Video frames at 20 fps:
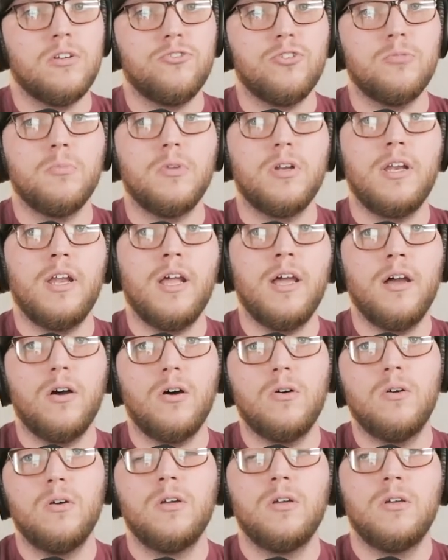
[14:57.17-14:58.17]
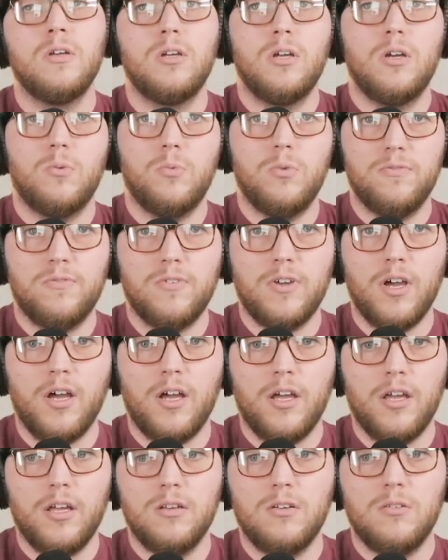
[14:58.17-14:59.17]
engine, but now we've
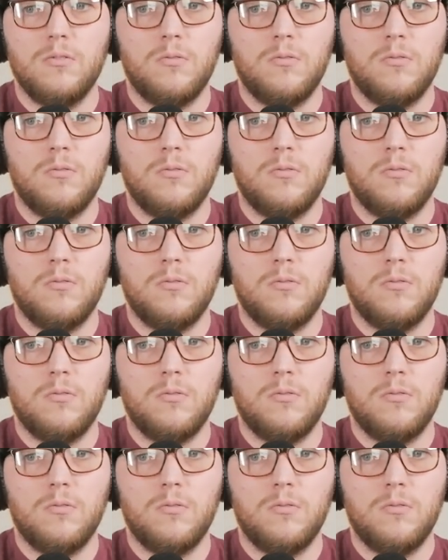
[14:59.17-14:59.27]
got